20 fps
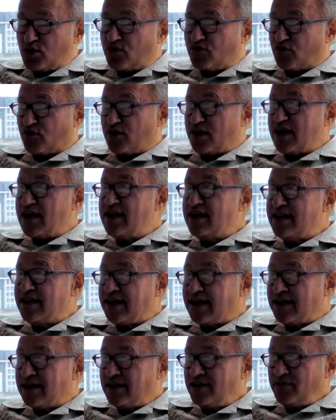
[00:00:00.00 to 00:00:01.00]
for
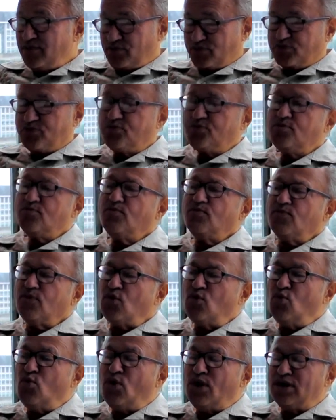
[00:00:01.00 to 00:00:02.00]
eating
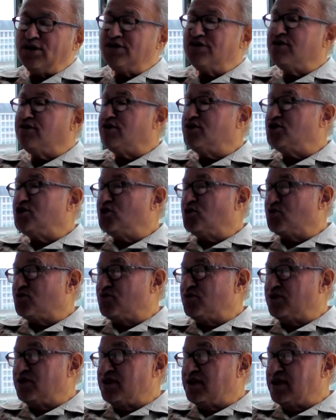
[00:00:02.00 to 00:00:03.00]
was that the
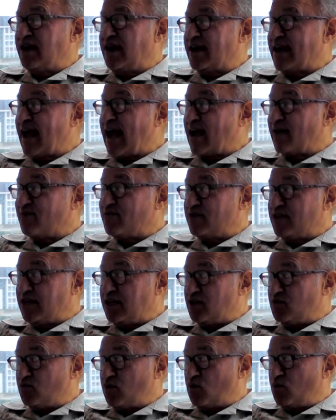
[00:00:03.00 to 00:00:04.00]
children did not have to
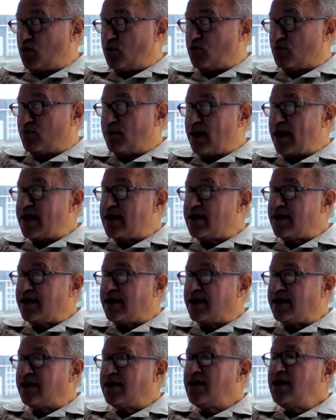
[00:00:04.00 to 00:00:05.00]
eat what we were
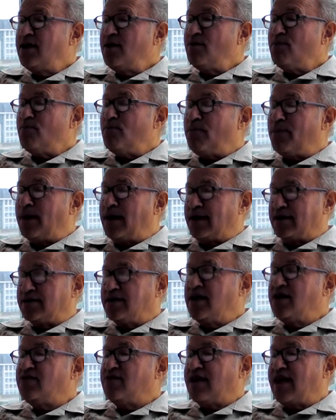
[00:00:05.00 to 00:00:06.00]
making,
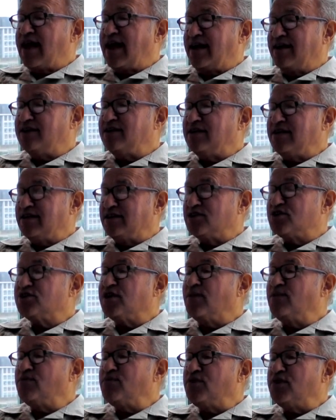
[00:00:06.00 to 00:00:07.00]
but they had to eat
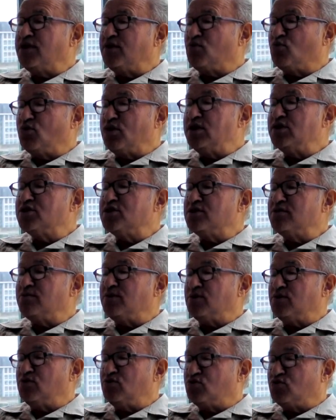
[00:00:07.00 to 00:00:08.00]
something
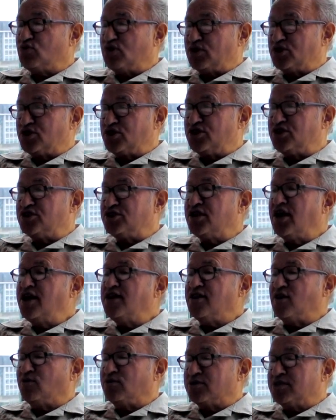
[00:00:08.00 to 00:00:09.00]
reasonably nutritious
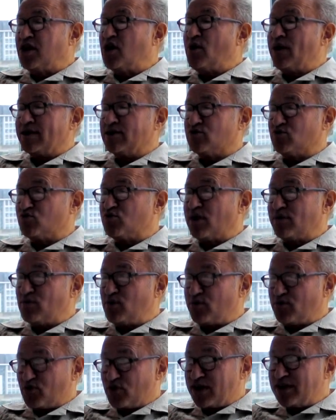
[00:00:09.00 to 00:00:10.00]
that was no extra
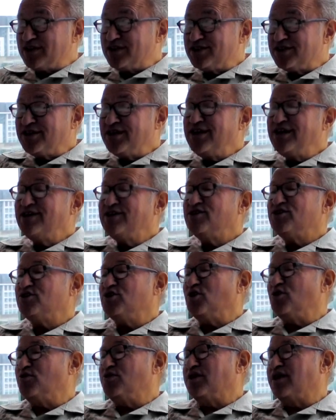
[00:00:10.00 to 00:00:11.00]
trouble for us.
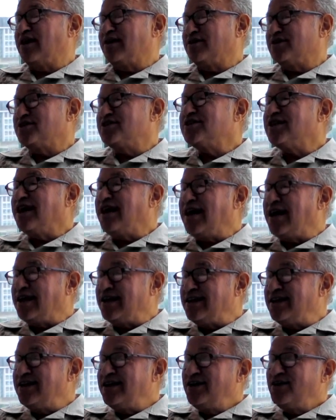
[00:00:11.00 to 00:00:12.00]
So that our
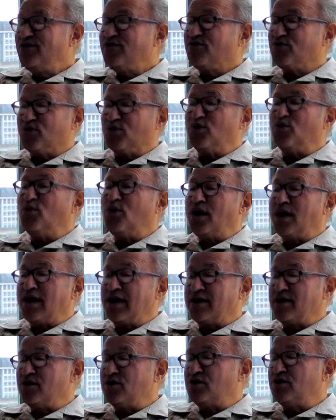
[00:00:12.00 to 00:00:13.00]
son, for a
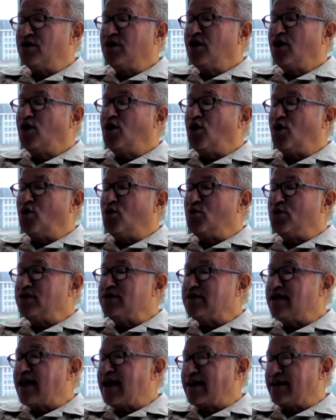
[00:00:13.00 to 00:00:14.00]
while,
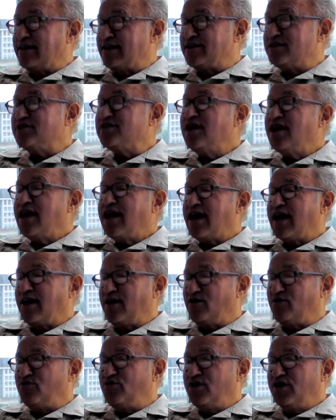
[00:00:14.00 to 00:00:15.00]
always had us
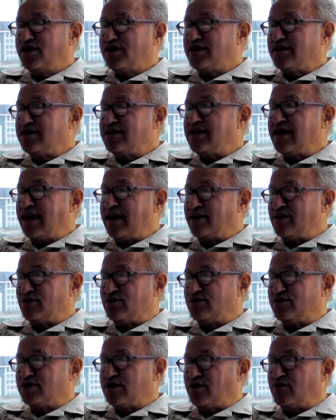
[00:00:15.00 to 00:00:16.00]
have
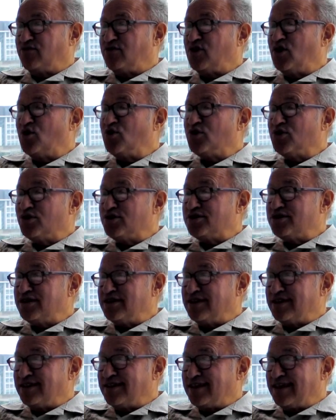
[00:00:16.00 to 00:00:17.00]
containers of yogurt
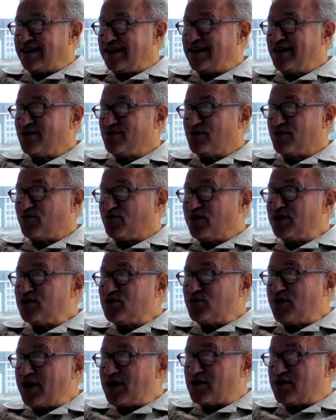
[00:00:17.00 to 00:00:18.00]
in the
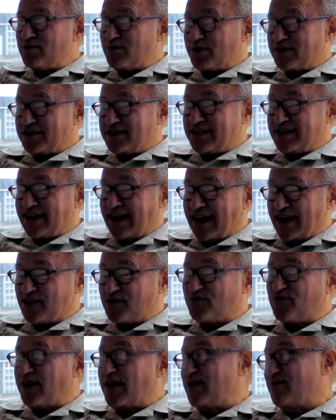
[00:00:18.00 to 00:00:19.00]
refrigerator because he
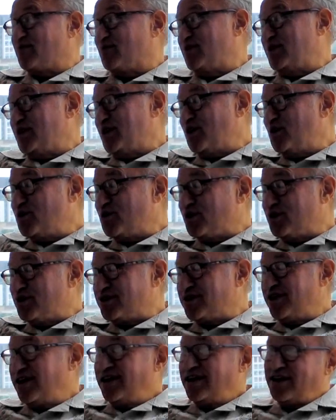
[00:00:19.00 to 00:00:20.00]
liked flavored
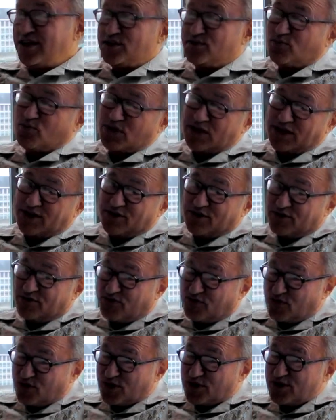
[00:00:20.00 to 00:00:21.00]
yogurt. It's pretty good
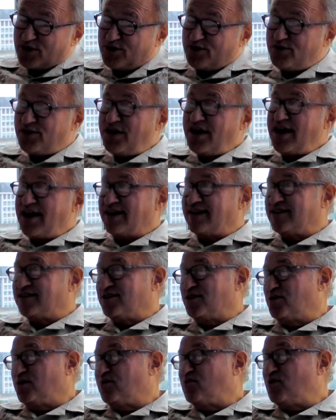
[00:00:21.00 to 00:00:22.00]
for you. And
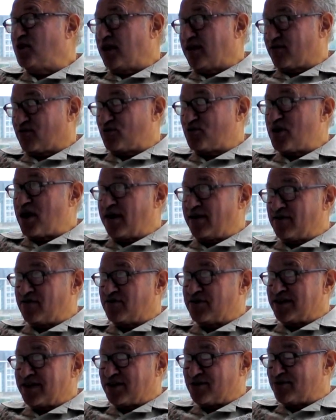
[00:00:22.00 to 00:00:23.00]
so if whatever we were having
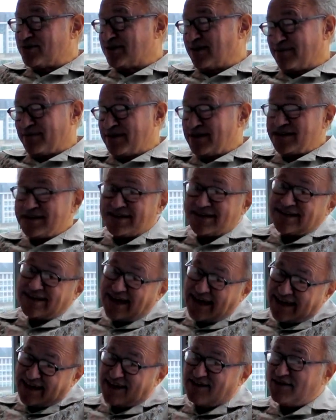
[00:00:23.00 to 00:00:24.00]
for dinner was something he didn't
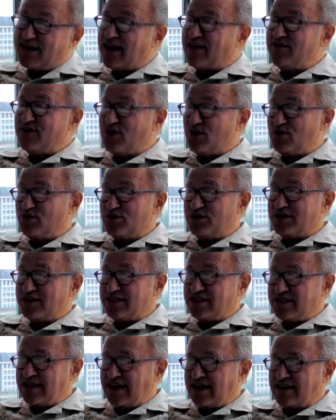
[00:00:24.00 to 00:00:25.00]
like, he could have yogurt
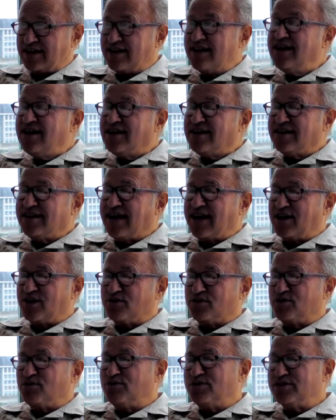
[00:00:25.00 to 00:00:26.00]
instead.
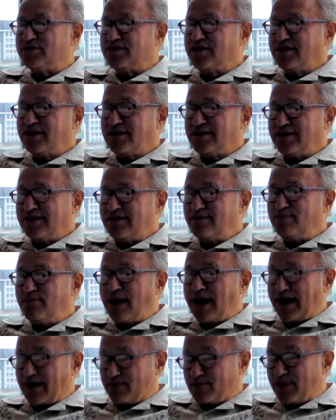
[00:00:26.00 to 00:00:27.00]
Later, it was
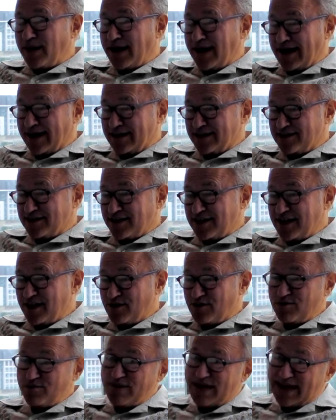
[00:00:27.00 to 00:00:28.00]
pot pies that he
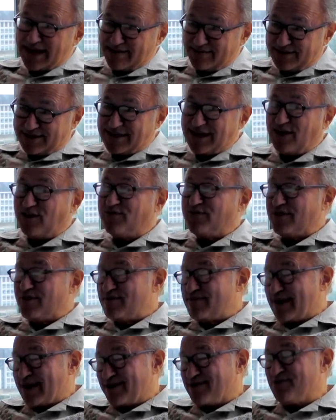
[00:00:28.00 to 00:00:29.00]
could make himself in
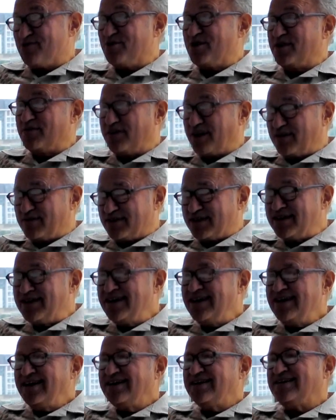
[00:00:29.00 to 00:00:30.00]
the microwave oven.
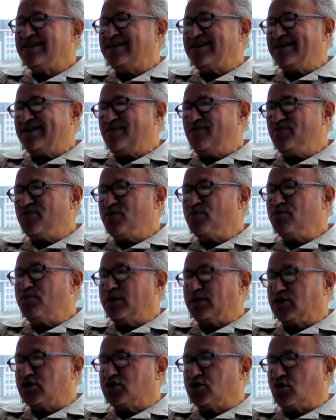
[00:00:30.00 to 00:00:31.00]

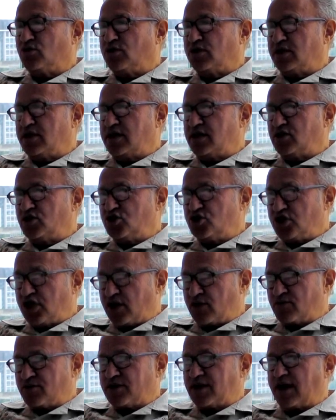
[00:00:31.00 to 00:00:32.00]
But so that in
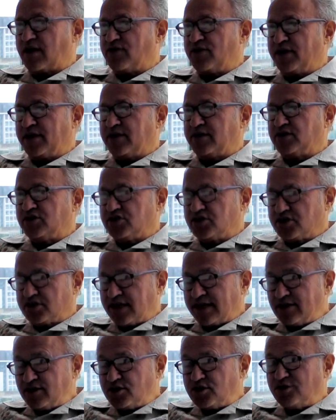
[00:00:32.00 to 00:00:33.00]
general, I think it is
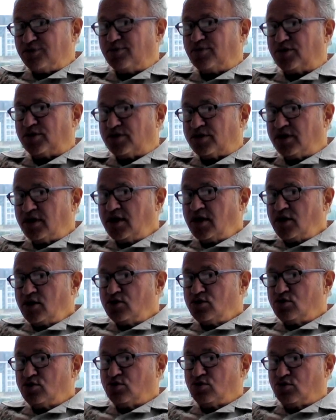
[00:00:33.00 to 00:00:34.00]
sensible
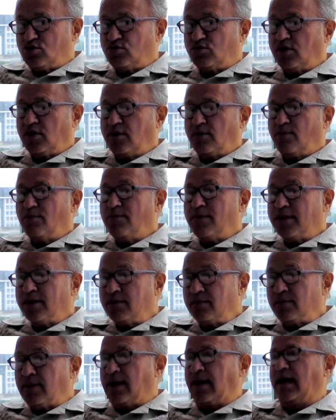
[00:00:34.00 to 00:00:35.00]
to
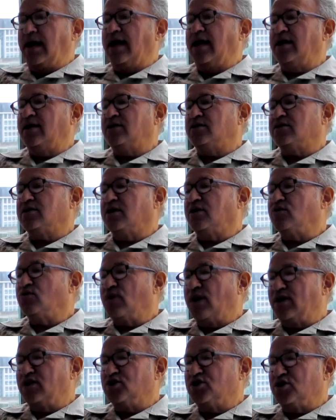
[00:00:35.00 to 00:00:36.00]
minimize
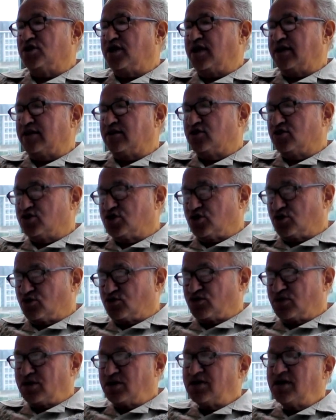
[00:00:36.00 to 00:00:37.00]
aggression against
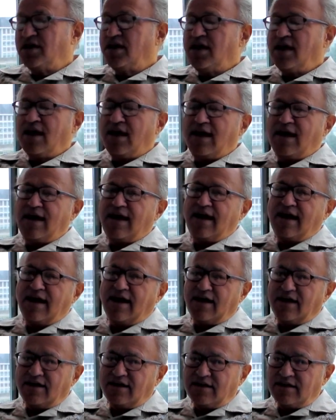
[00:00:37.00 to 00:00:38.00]
children.
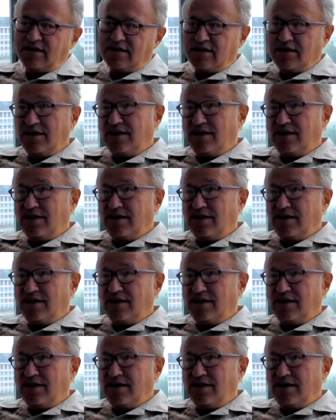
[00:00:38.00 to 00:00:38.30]
And